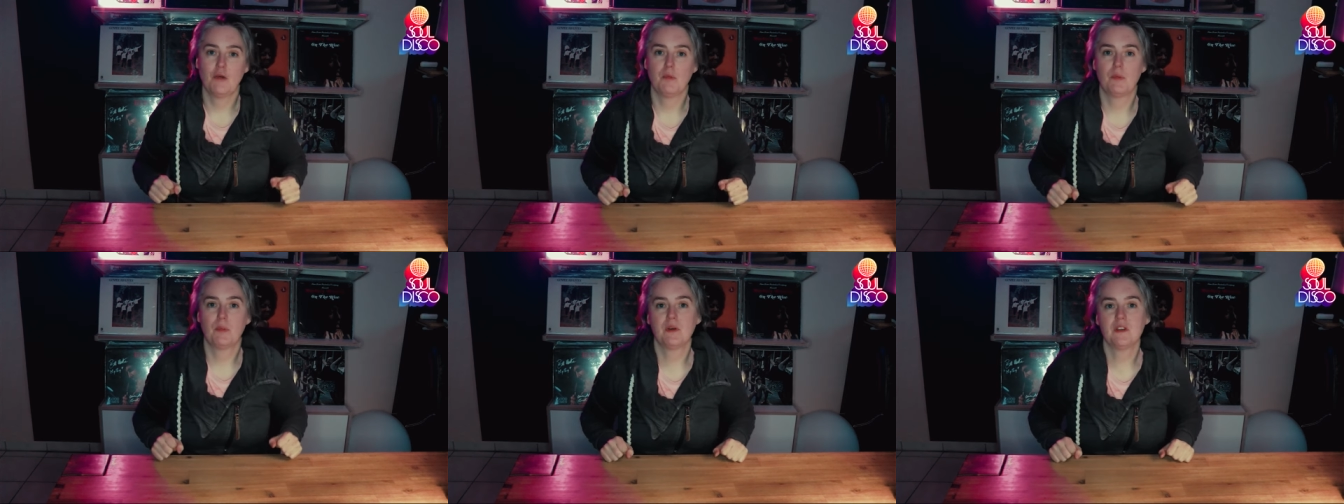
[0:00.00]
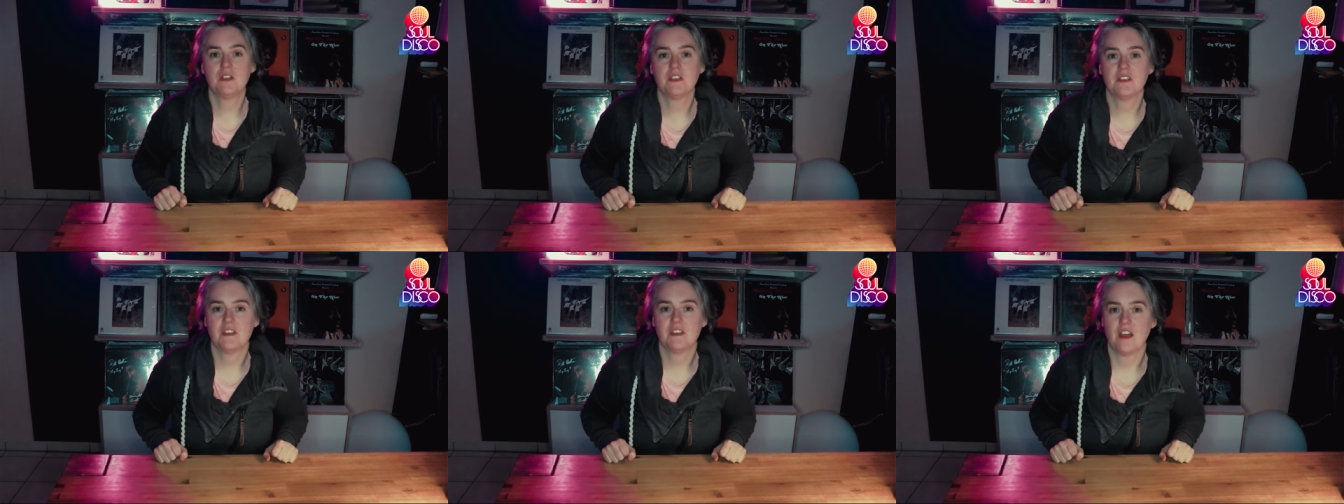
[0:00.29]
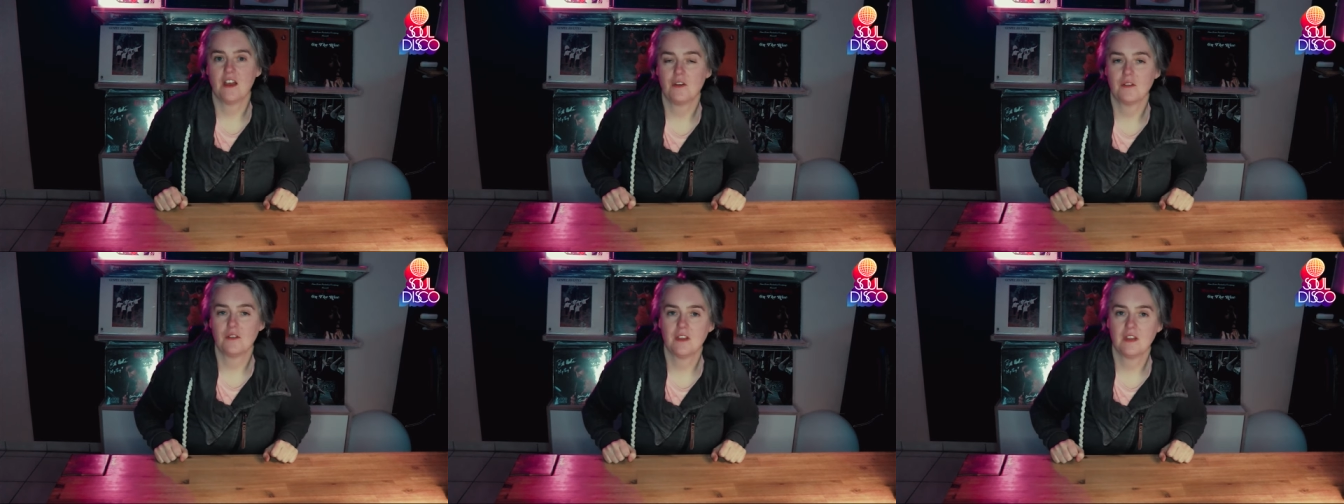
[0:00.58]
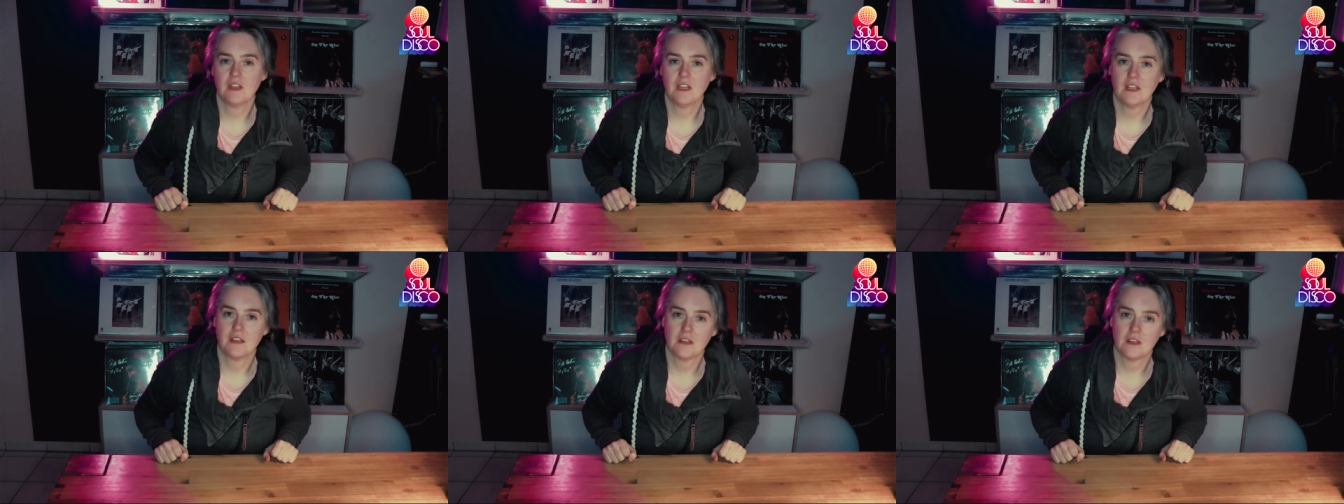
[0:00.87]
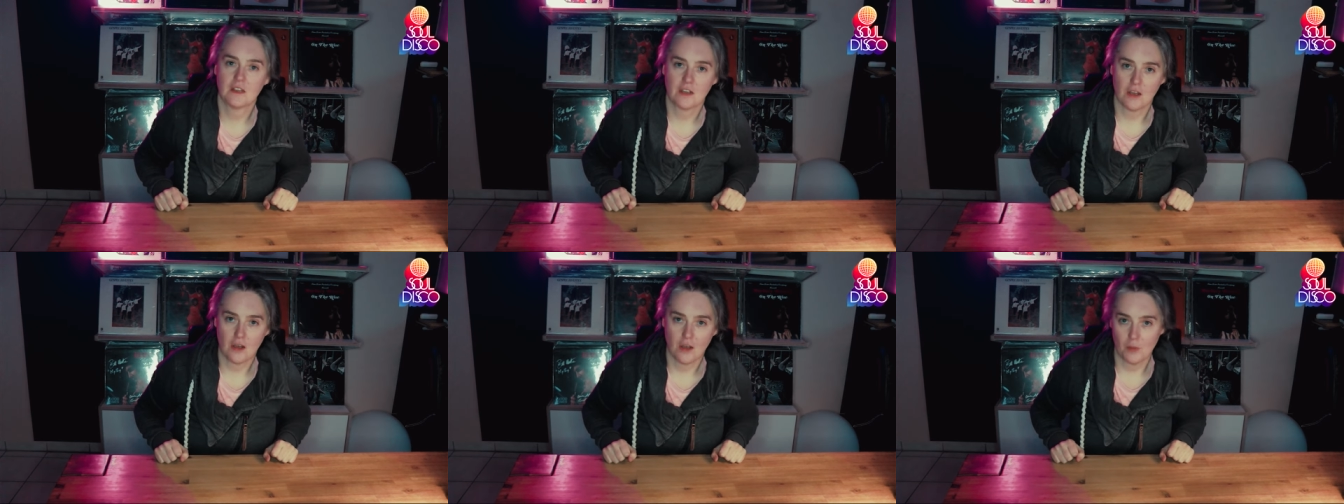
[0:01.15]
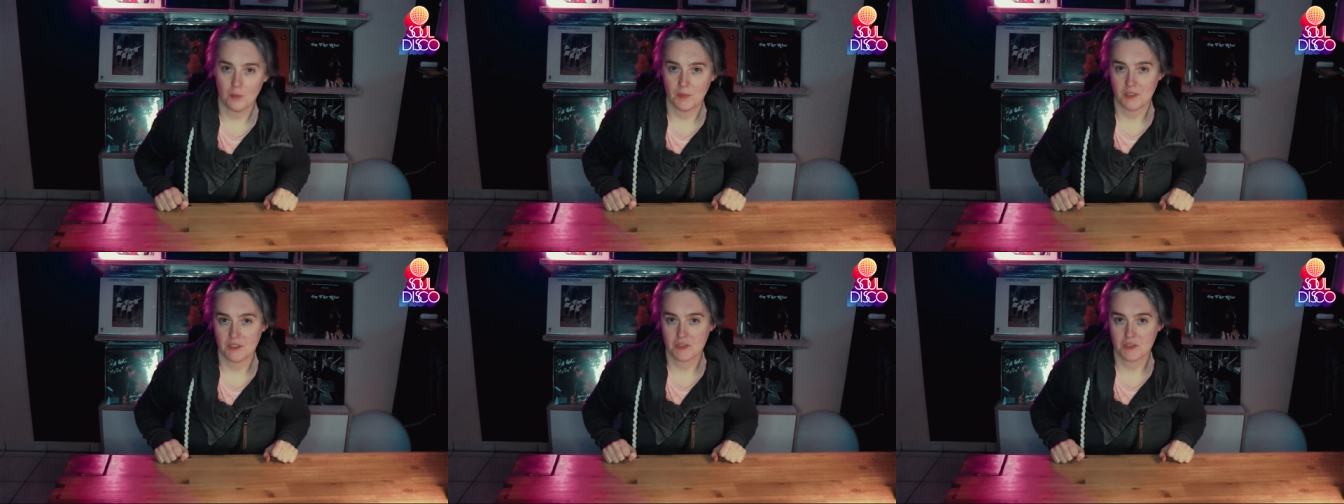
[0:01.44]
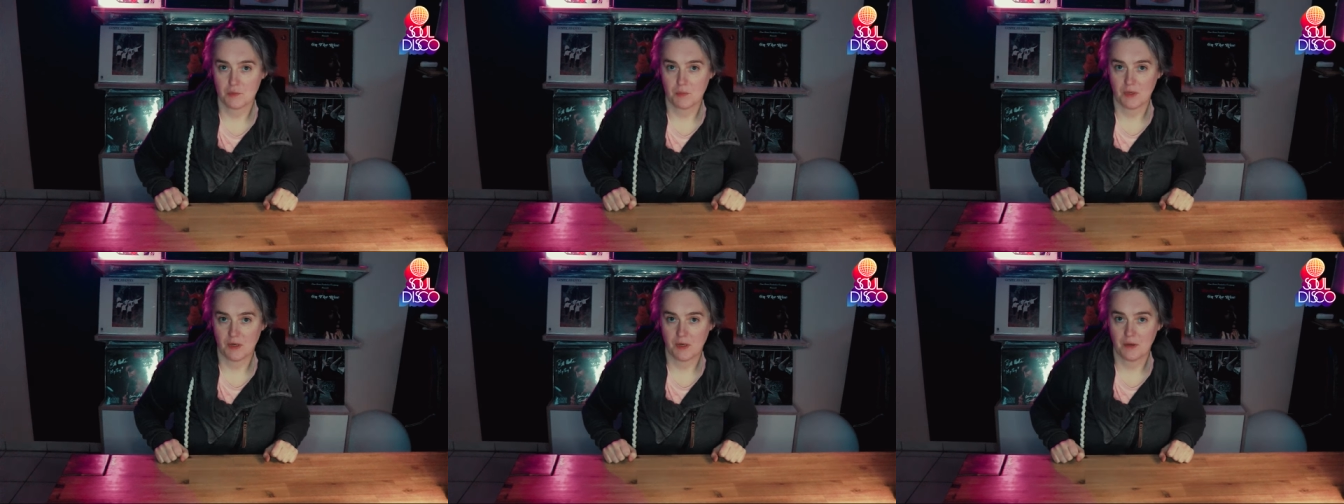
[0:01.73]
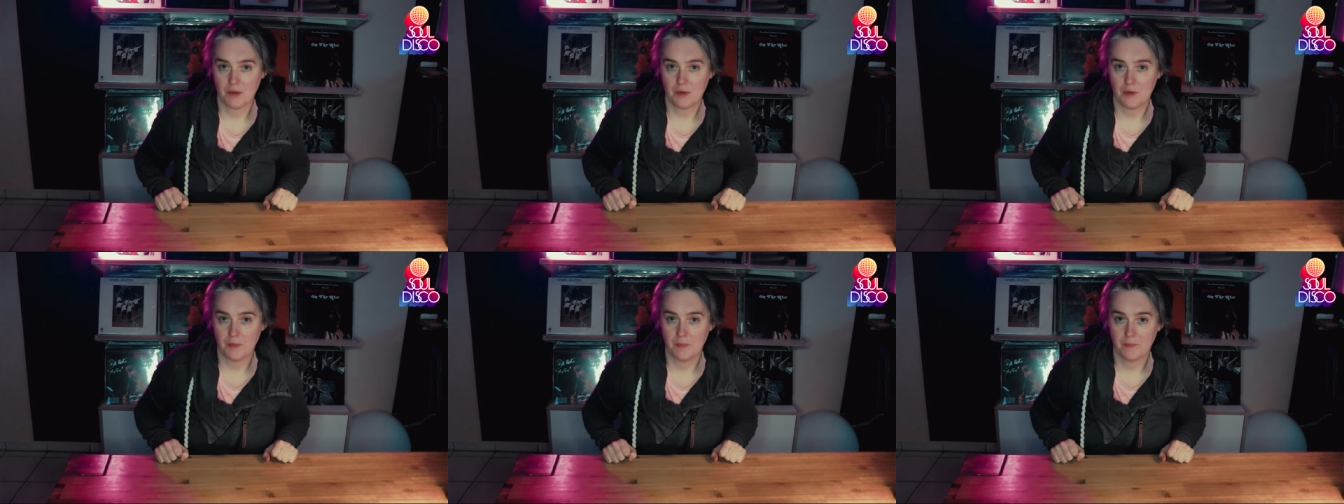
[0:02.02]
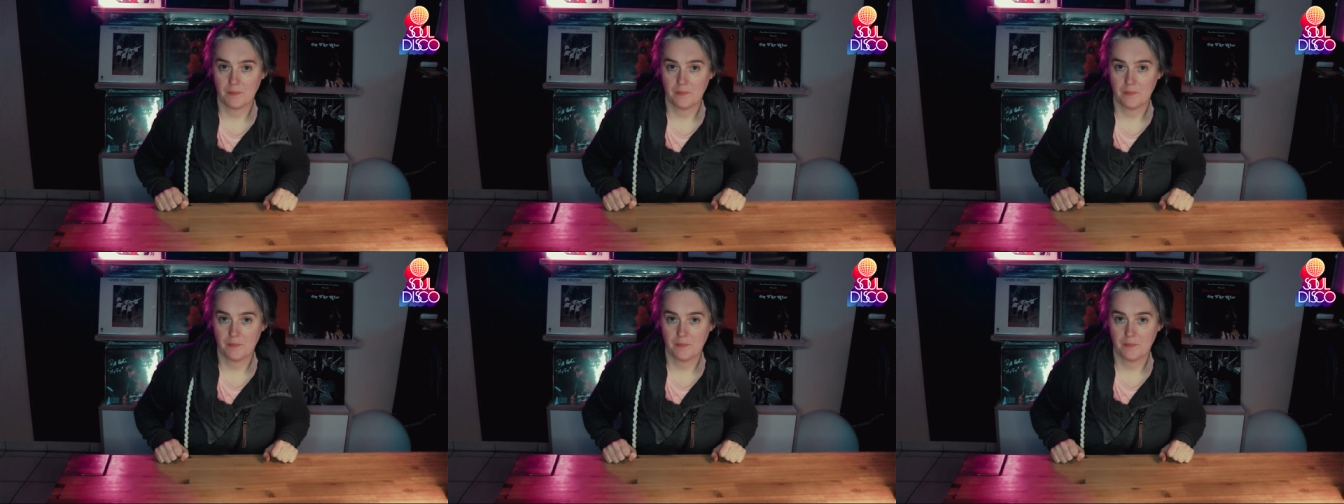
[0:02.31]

put it down in the comments below.